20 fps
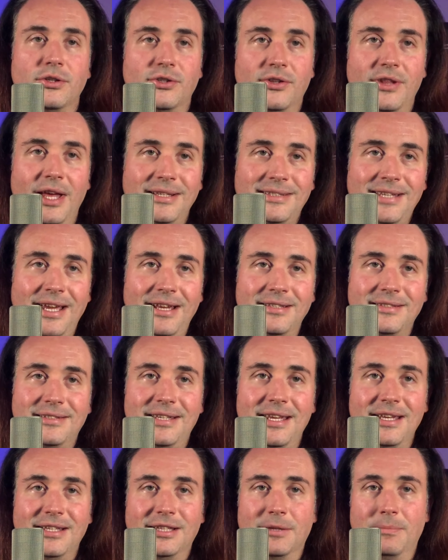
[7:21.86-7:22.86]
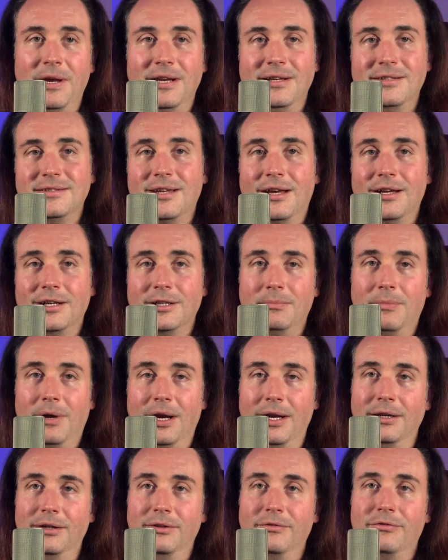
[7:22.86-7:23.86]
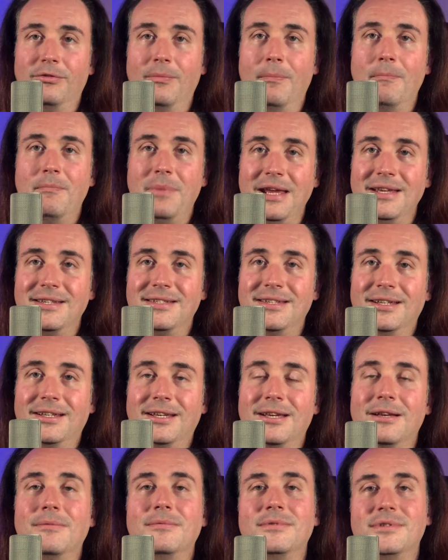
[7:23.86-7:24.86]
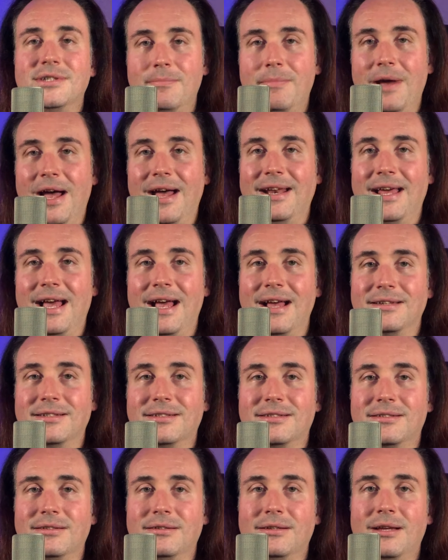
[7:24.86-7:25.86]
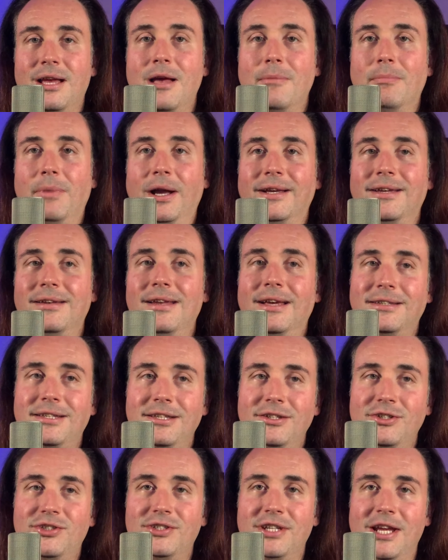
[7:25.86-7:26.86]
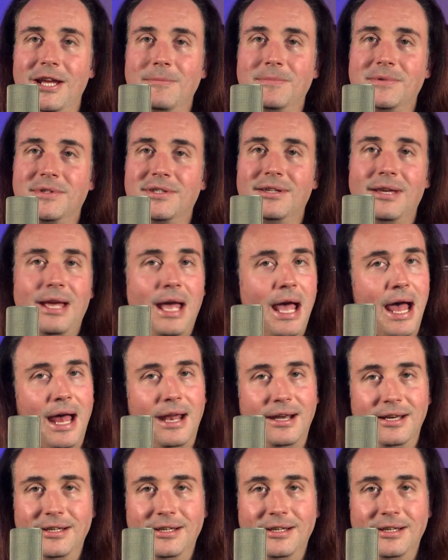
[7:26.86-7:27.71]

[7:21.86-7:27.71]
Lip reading: that's how to take the pentatonic minor from basic to badass, by connecting shapes, adding